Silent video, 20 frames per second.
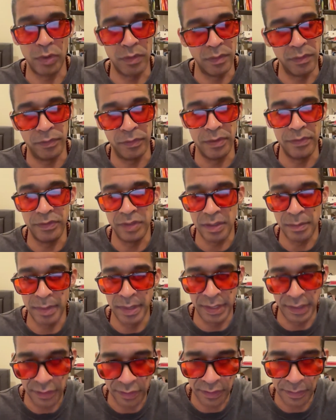even 15
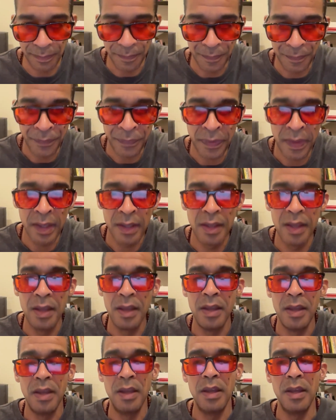minutes.
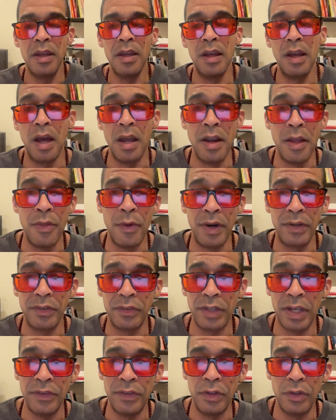Another
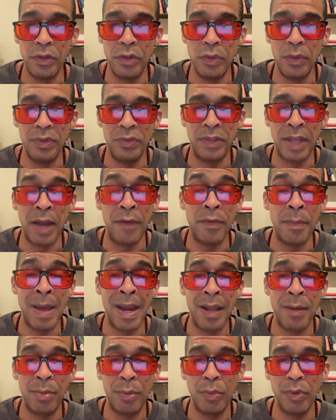exercise you could do is
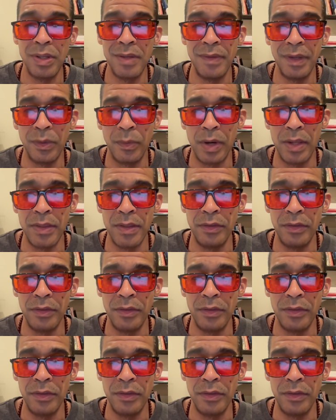diaphragmatic breathing, right?